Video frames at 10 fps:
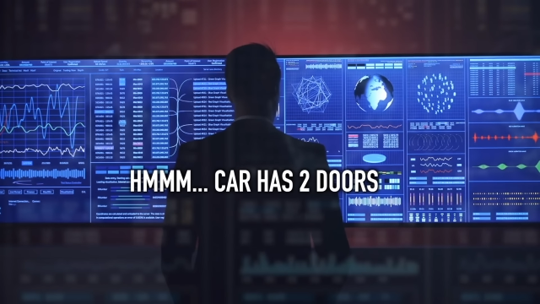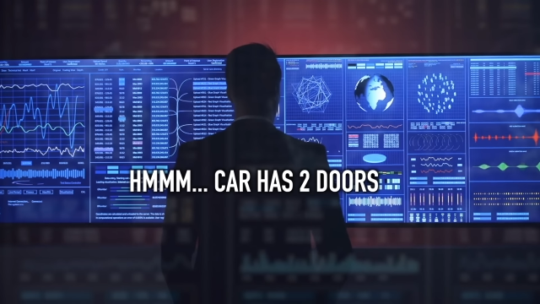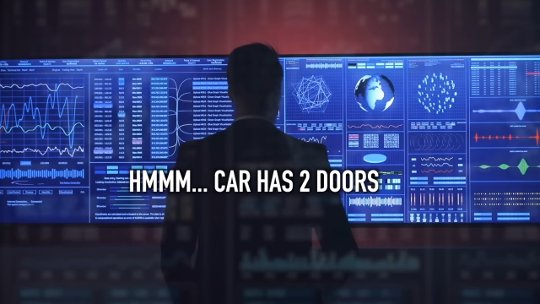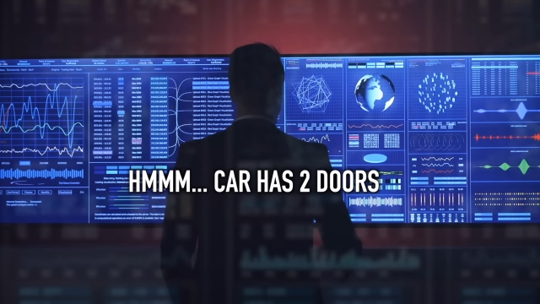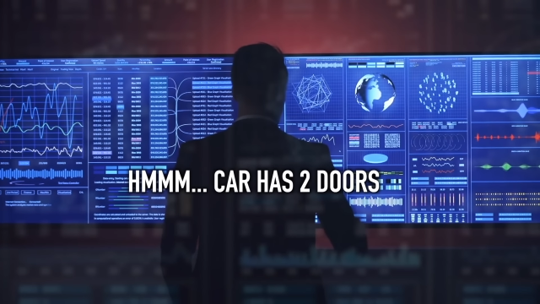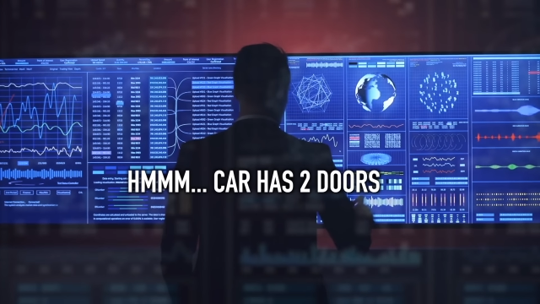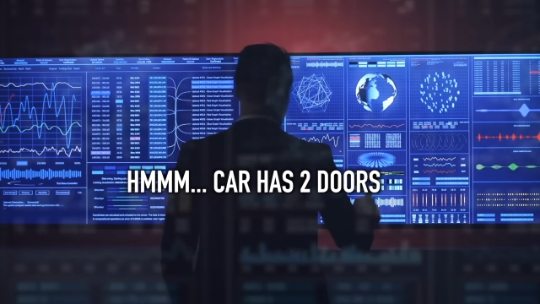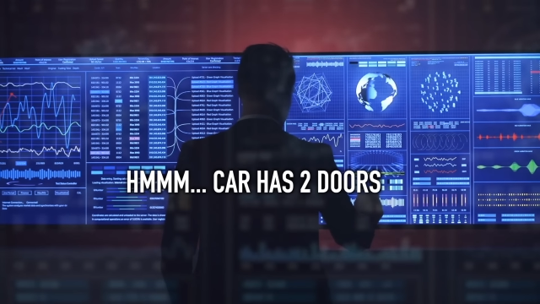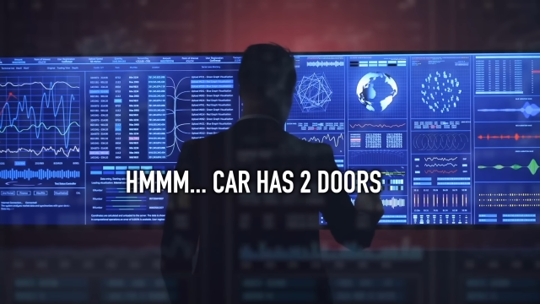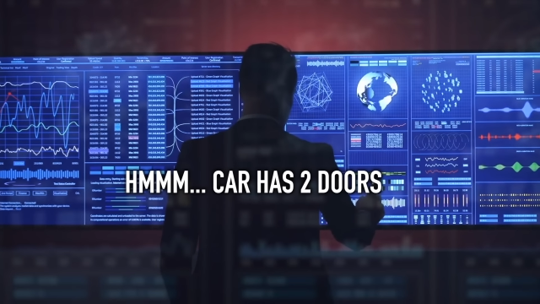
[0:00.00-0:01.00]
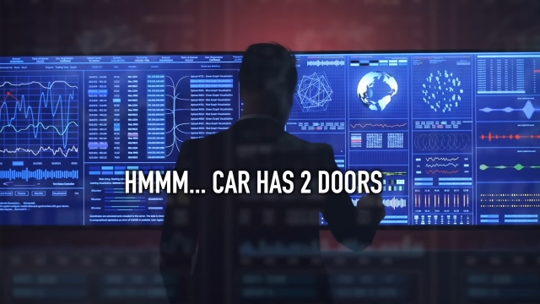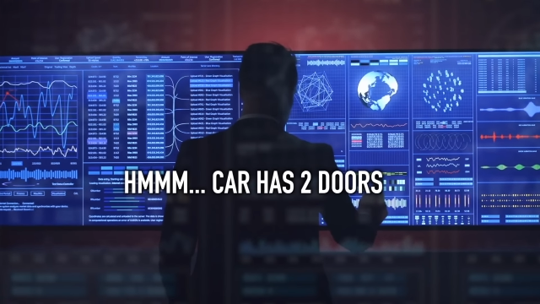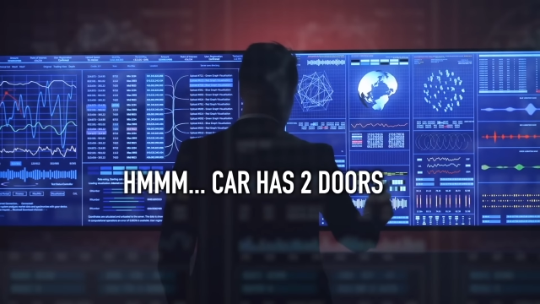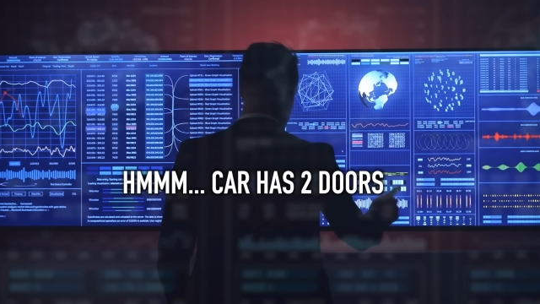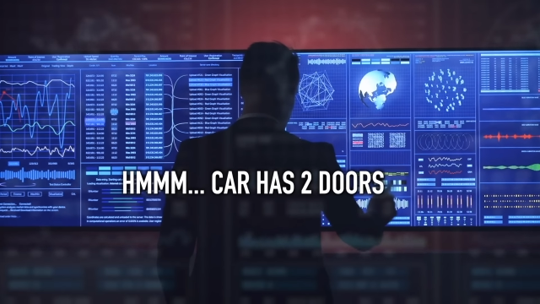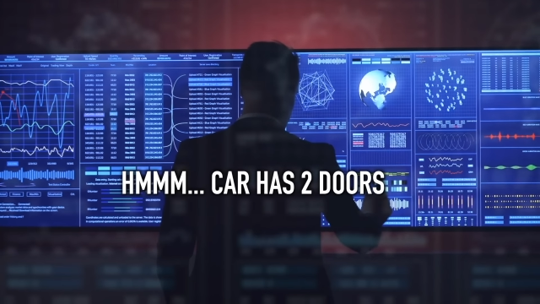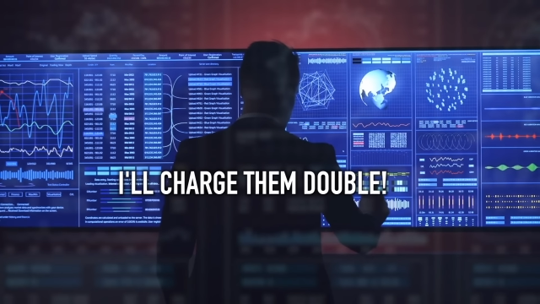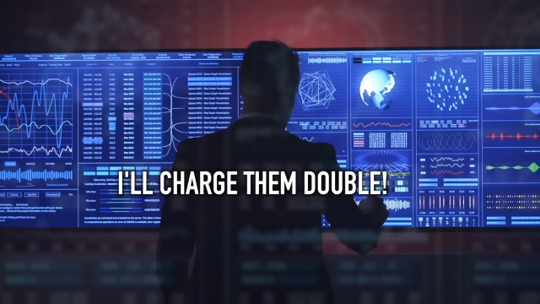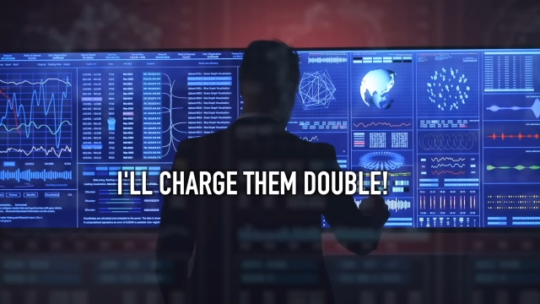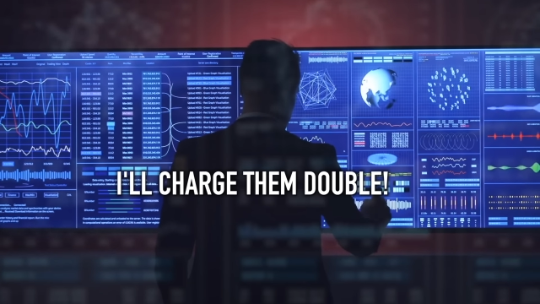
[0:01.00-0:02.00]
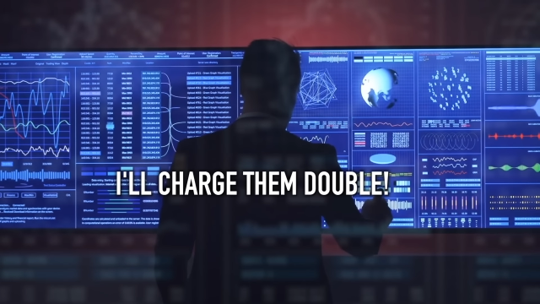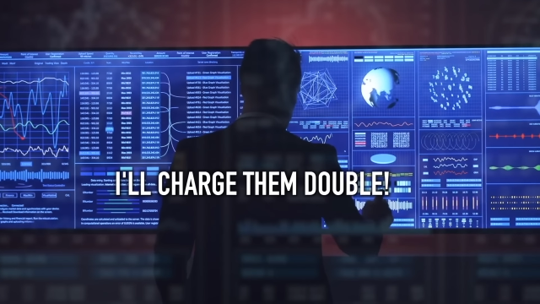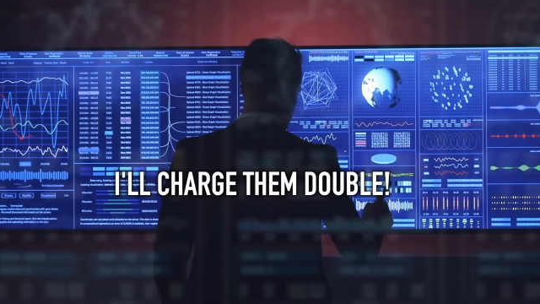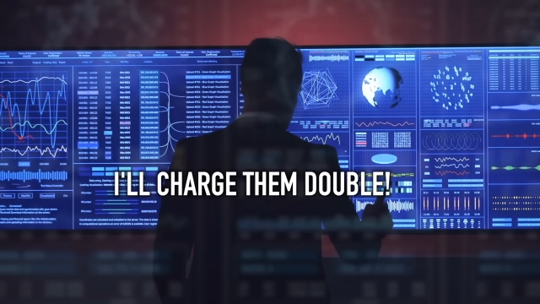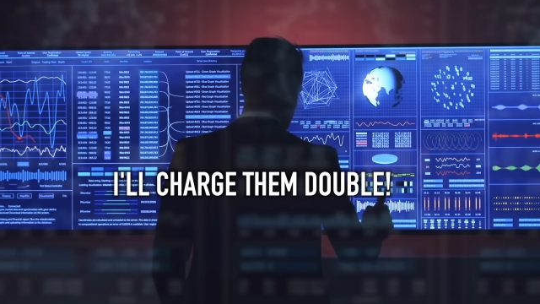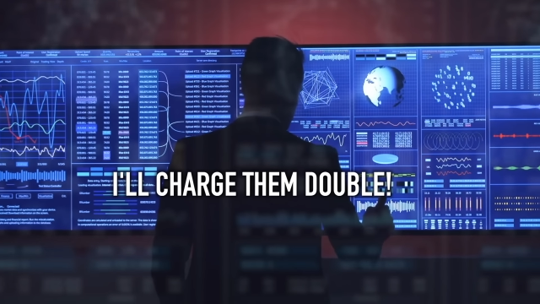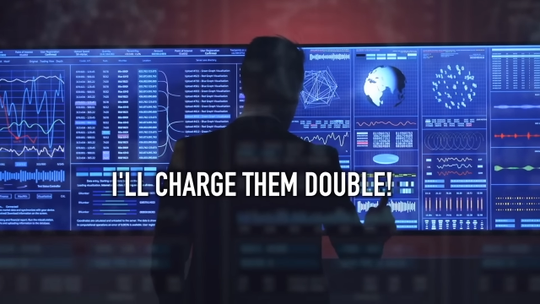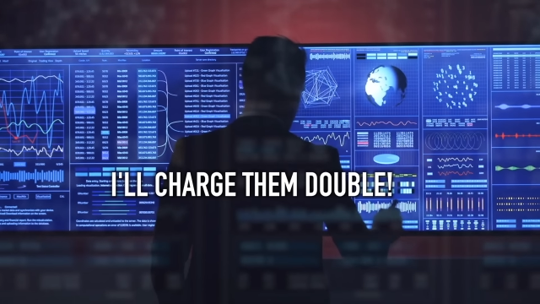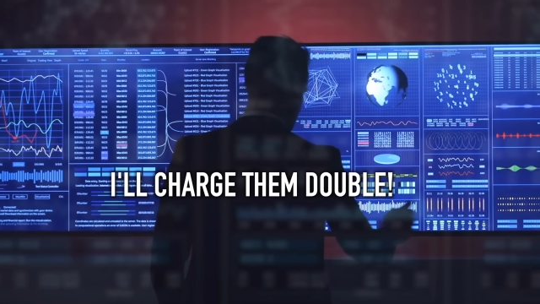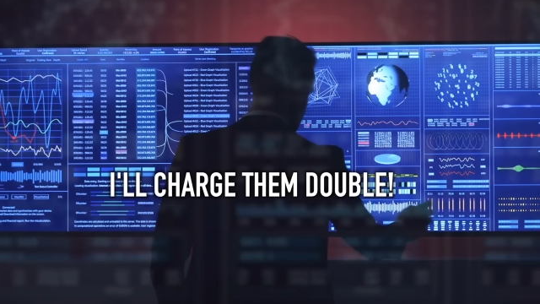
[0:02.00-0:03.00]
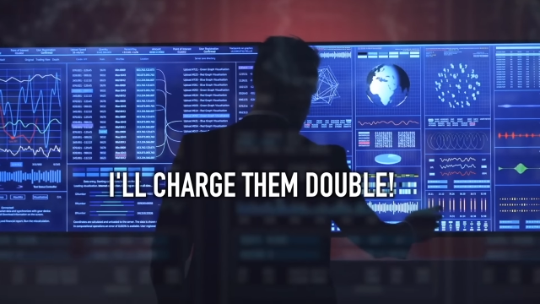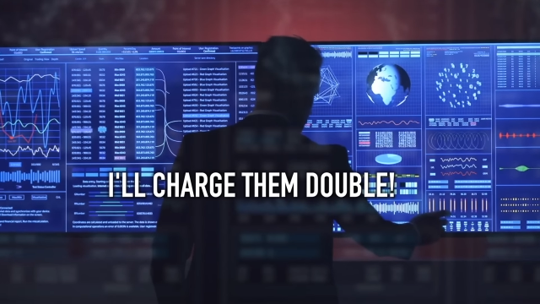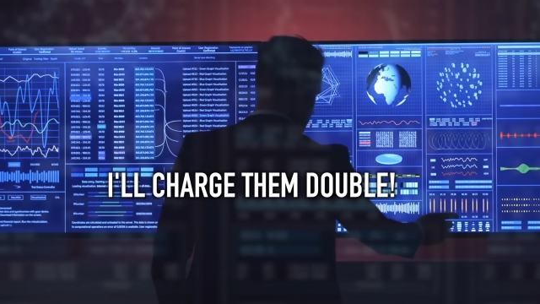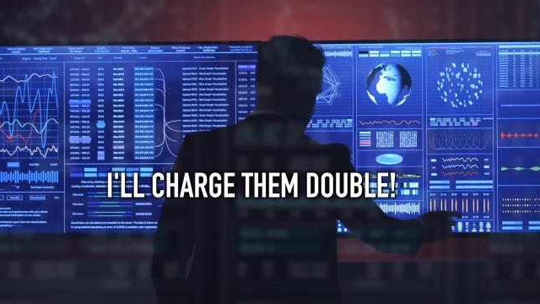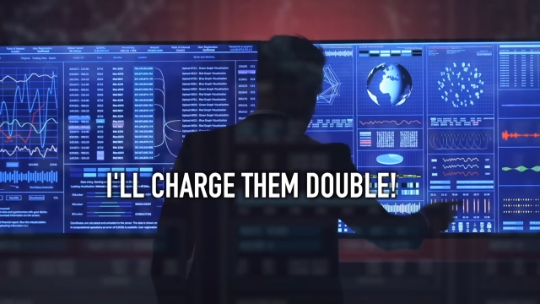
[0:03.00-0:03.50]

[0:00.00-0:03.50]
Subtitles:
(no speaker visible)